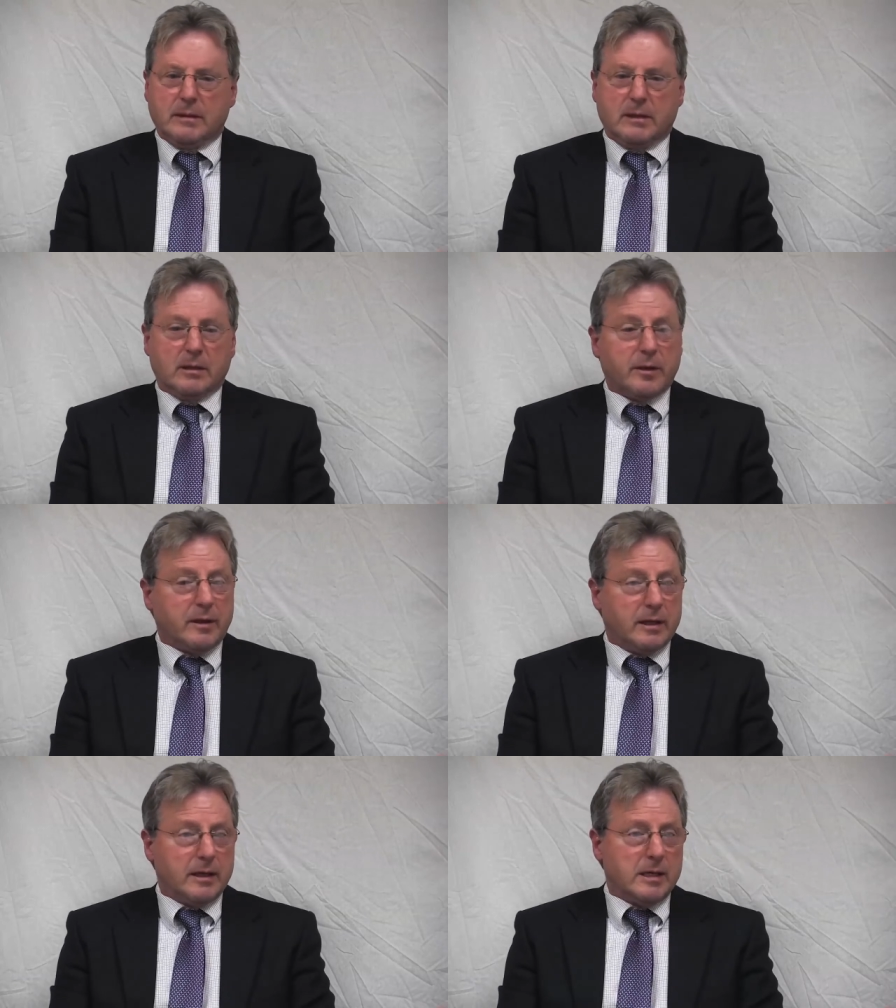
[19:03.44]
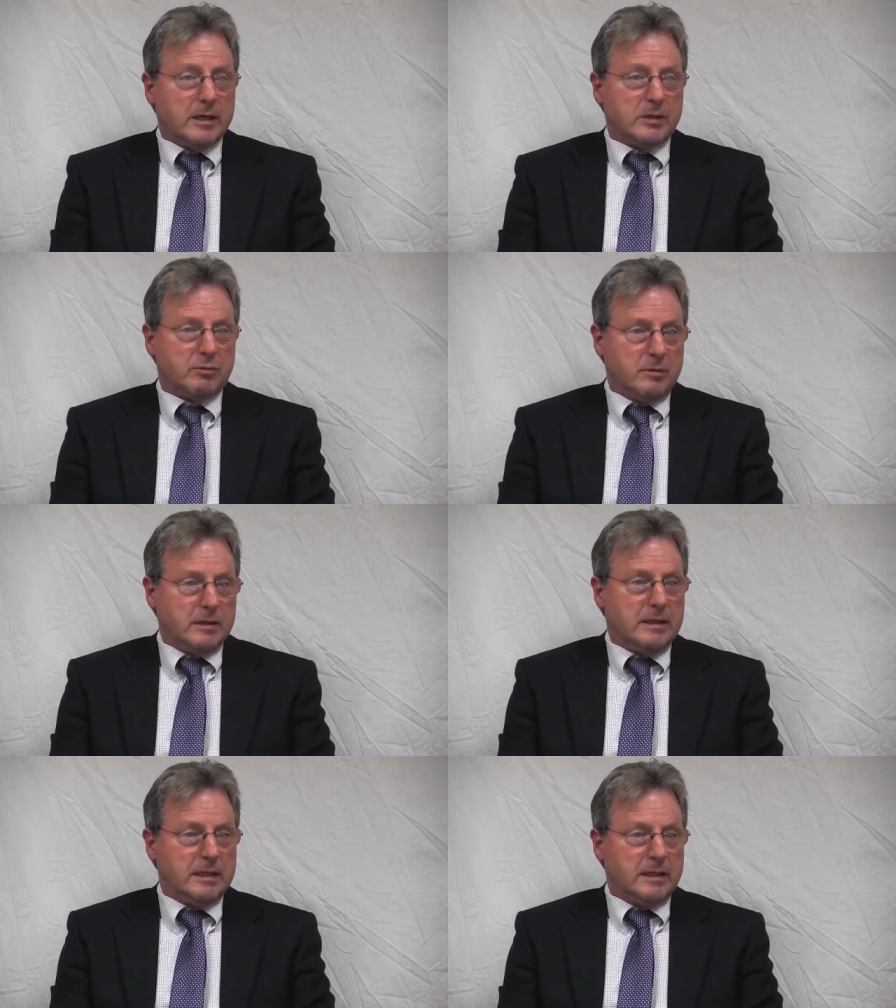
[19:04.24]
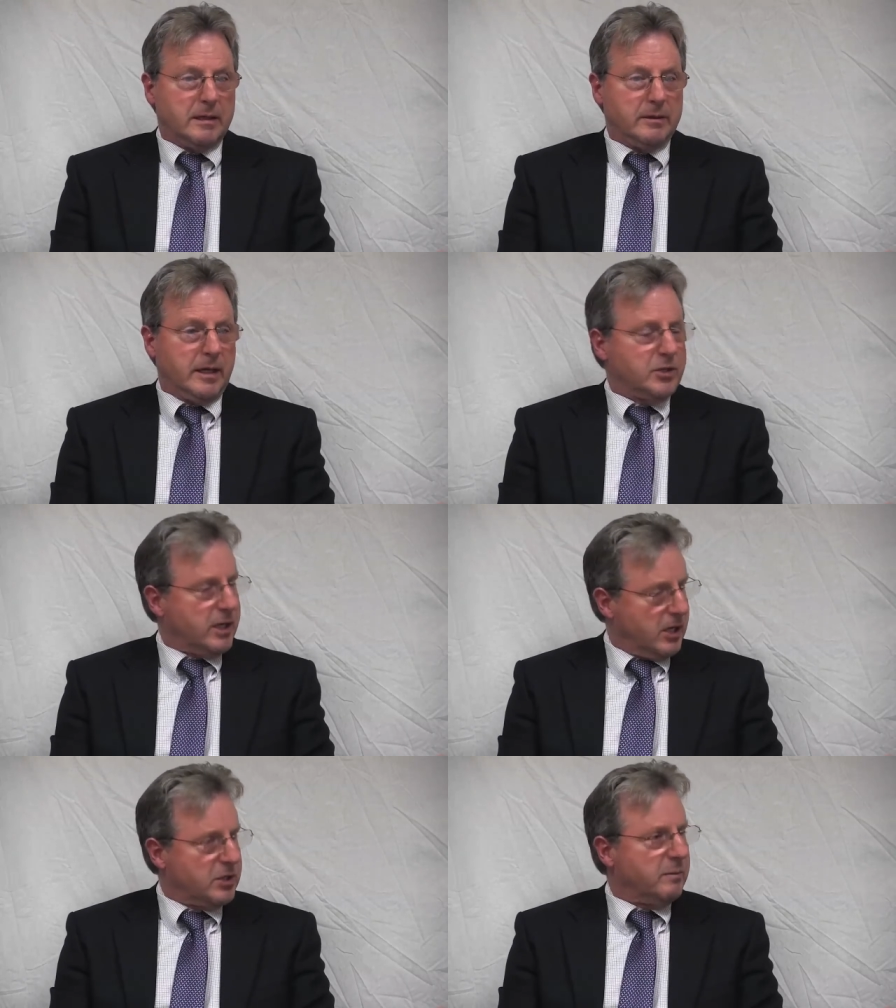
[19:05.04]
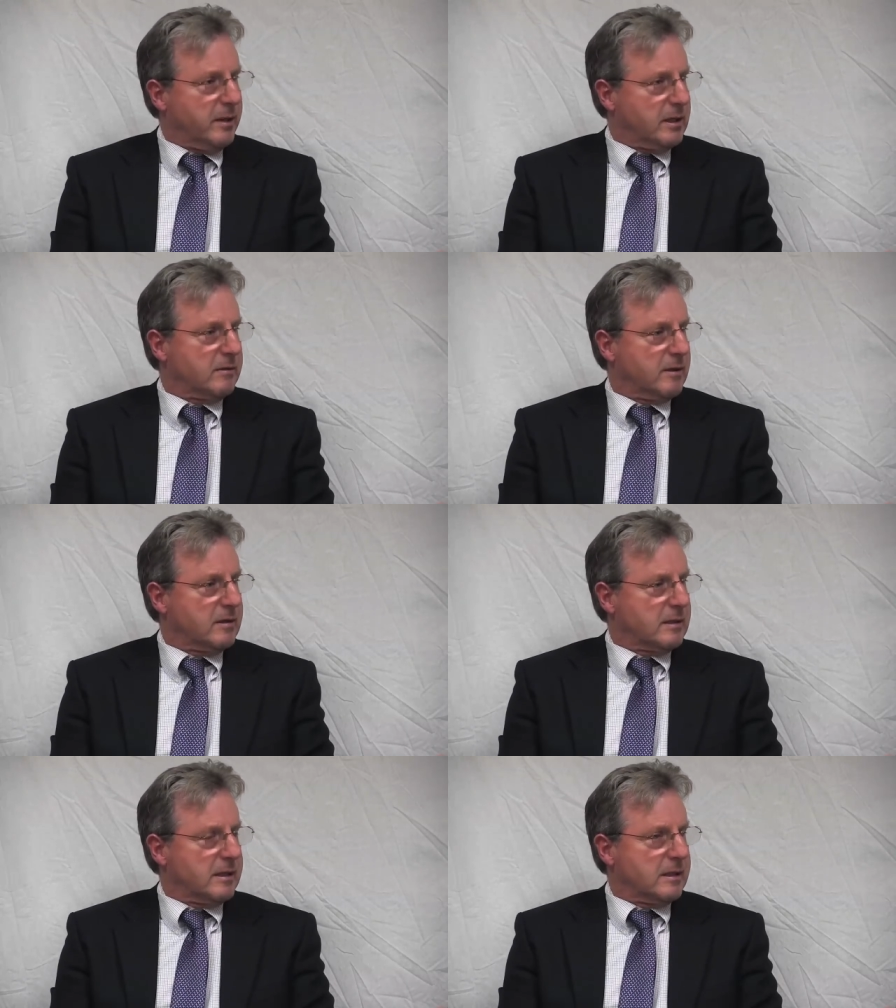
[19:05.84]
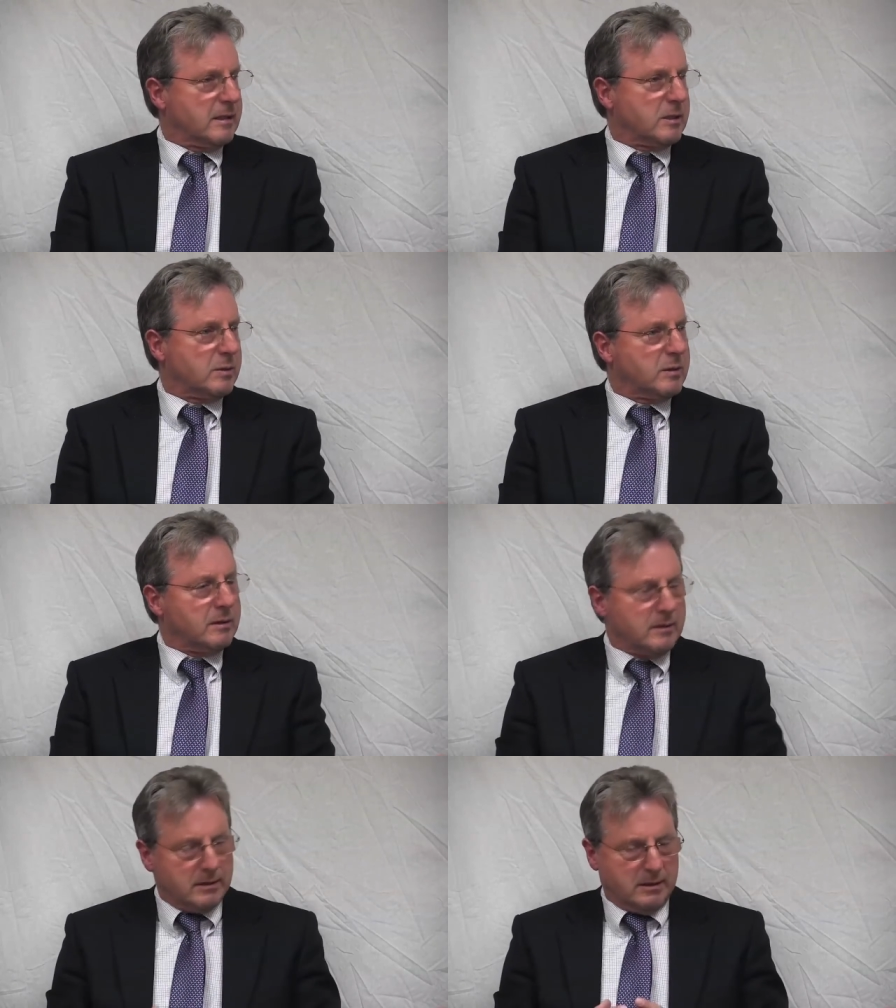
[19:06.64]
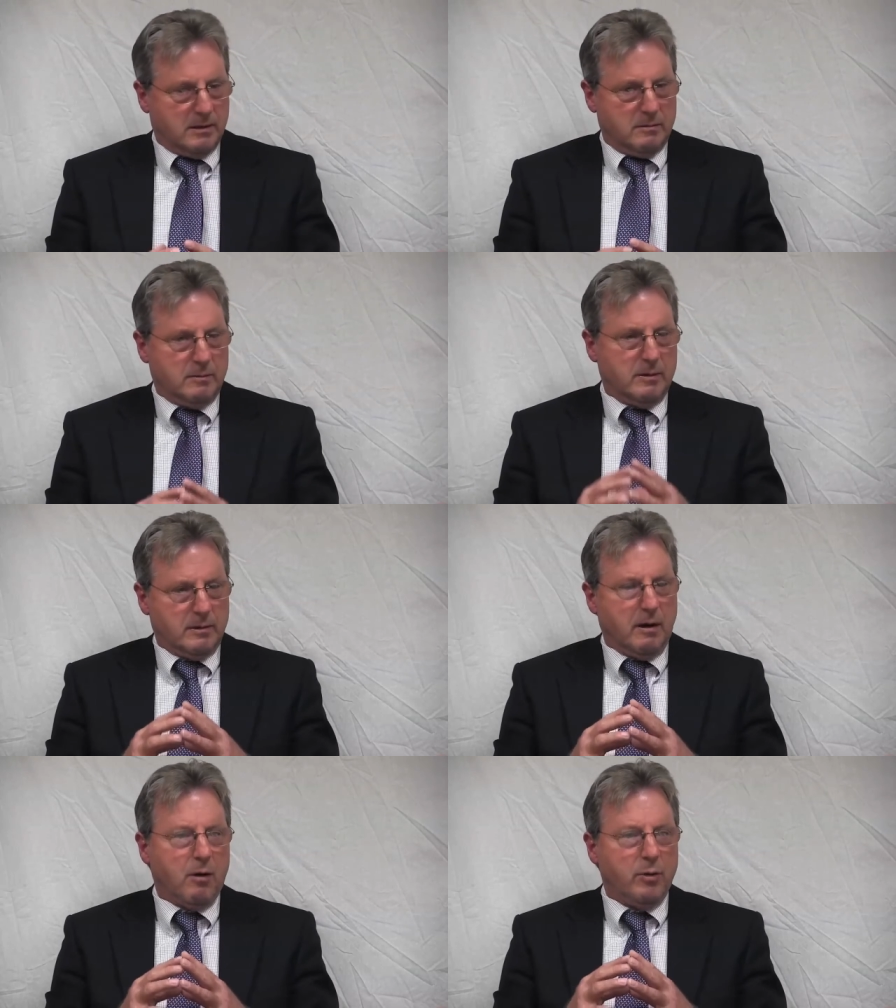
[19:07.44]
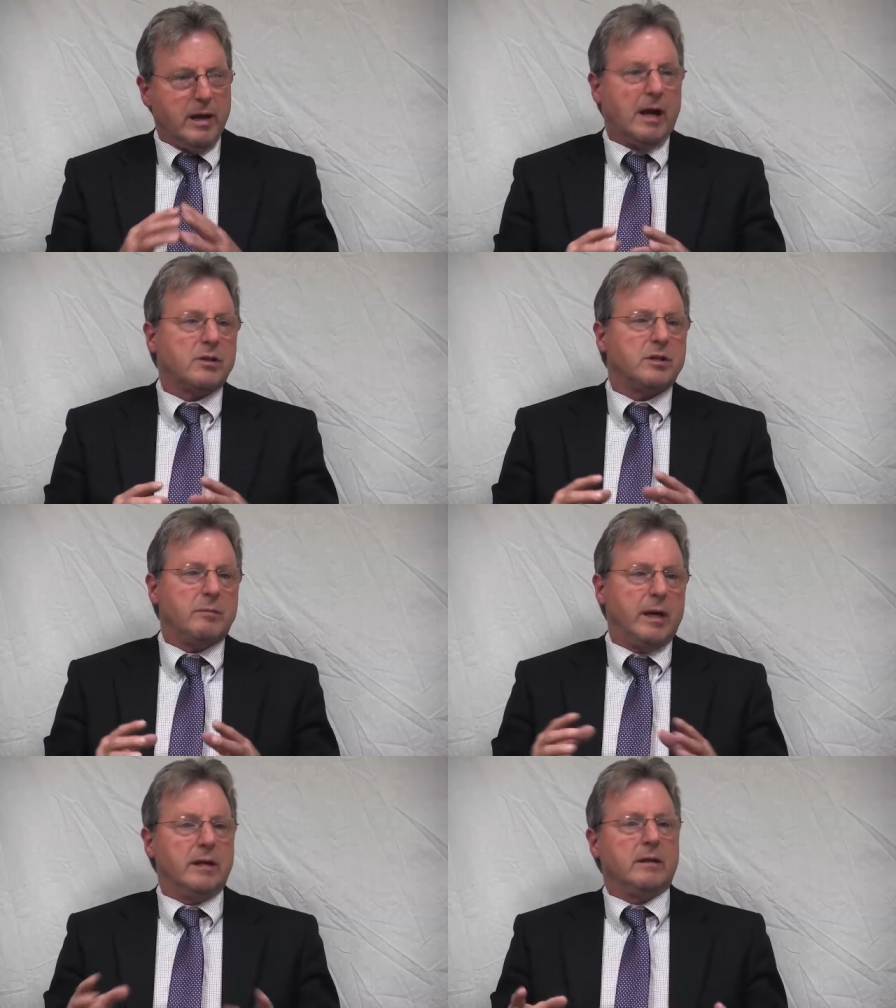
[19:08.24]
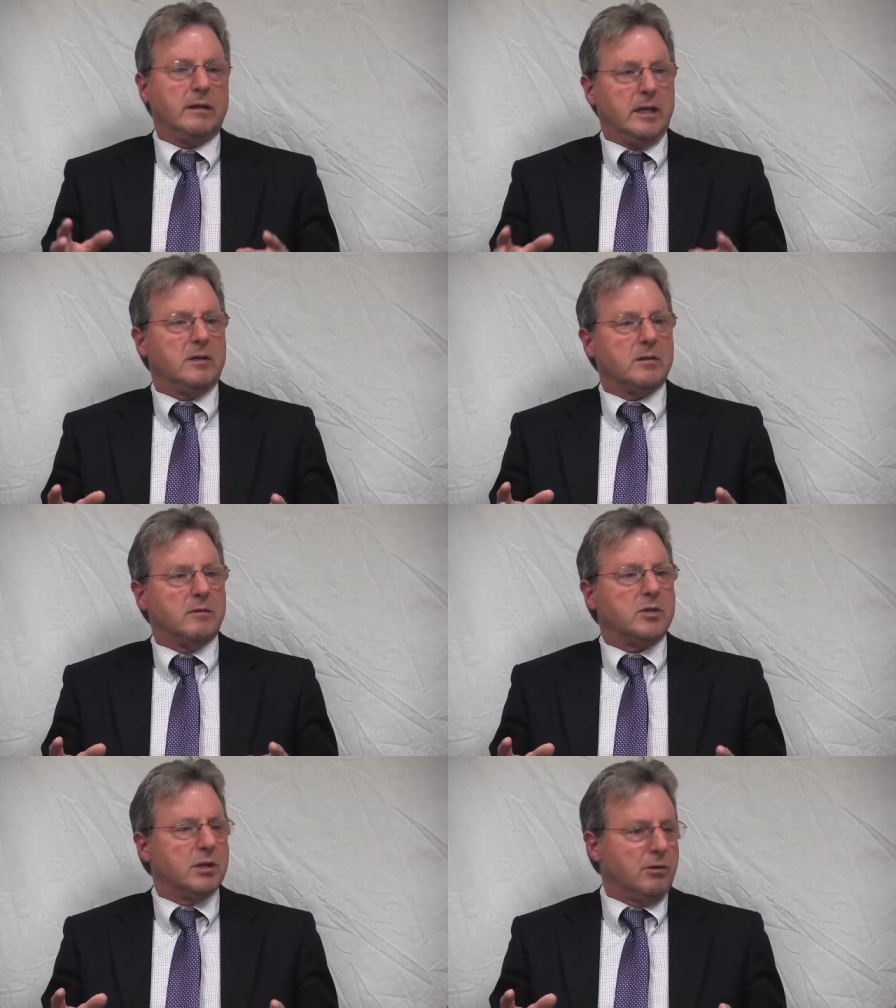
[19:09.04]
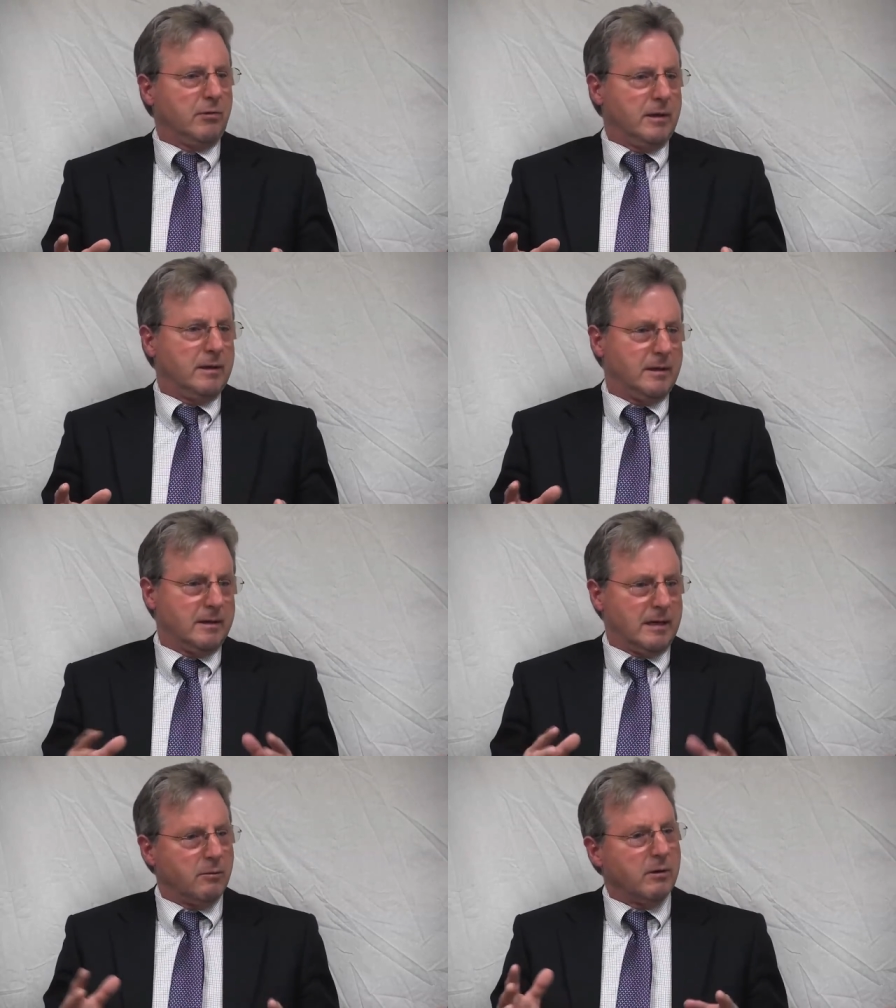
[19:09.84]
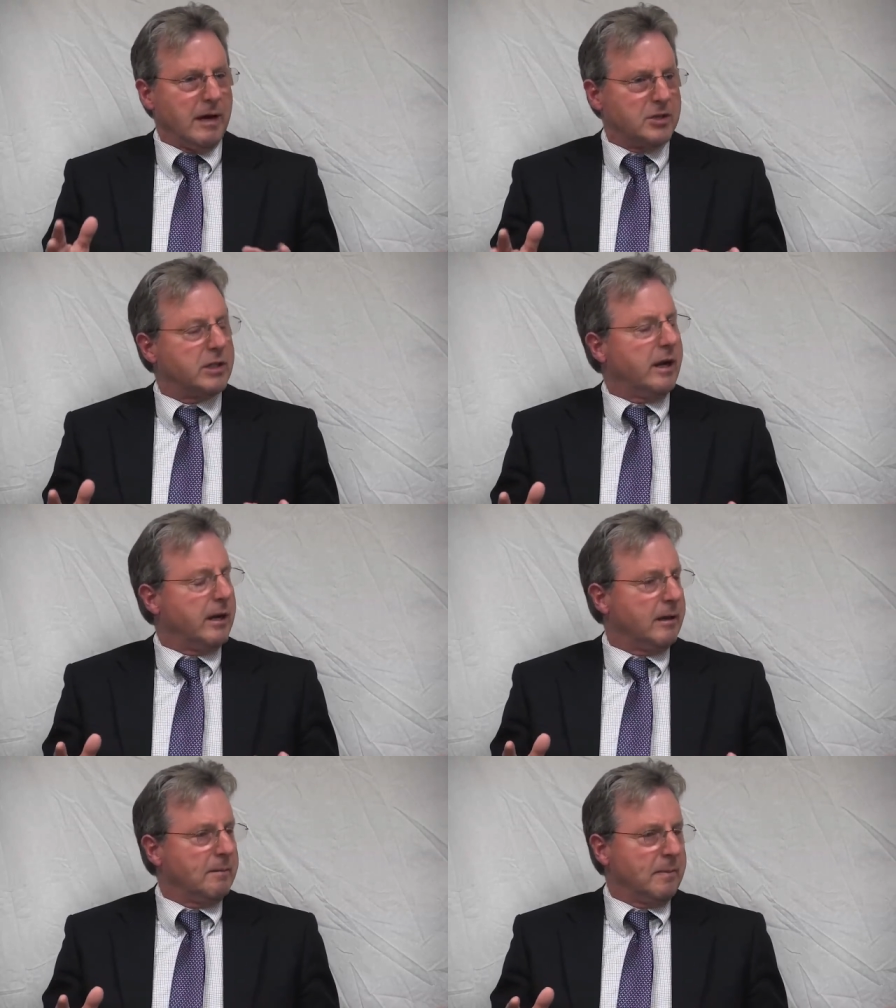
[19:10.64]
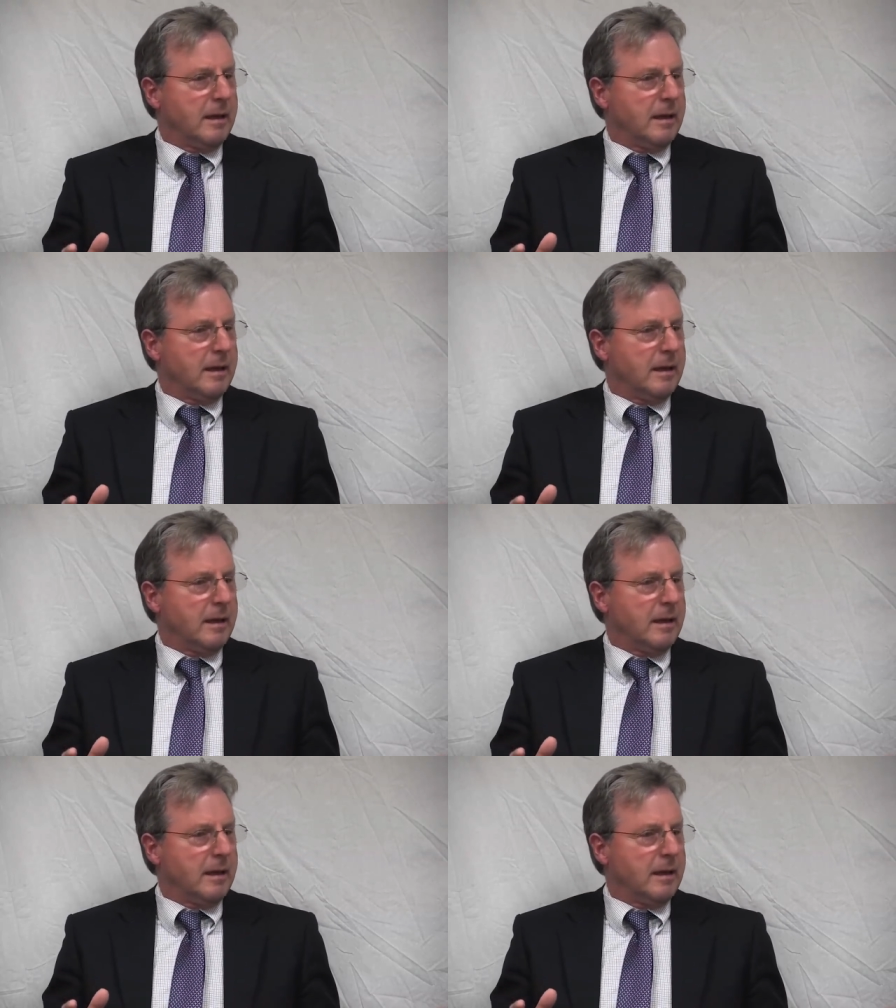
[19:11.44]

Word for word: The other thing is really on the education piece of it is, you know, are we actually meeting the needs of the children that we're educating?